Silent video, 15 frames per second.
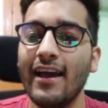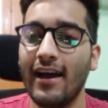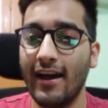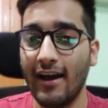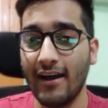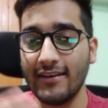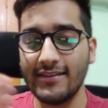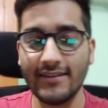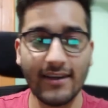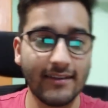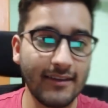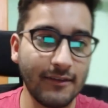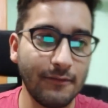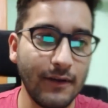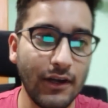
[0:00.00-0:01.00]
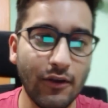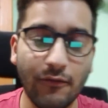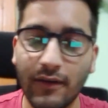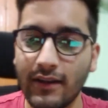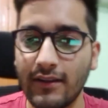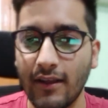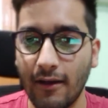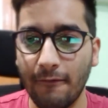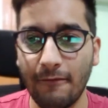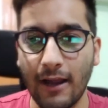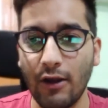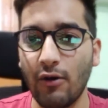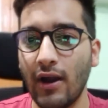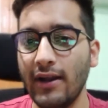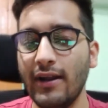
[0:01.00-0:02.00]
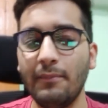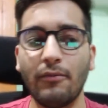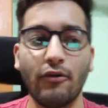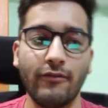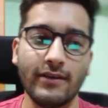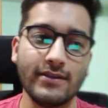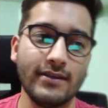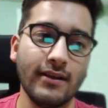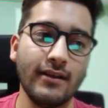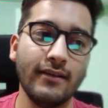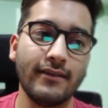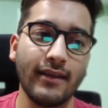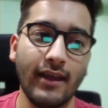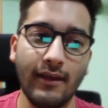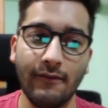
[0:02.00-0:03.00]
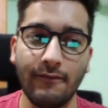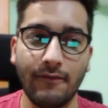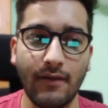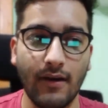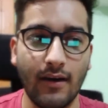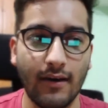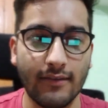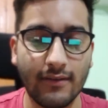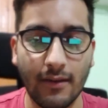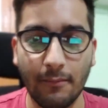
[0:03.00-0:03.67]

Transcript: uh, share this video with uh, fellow I T professionals if uh,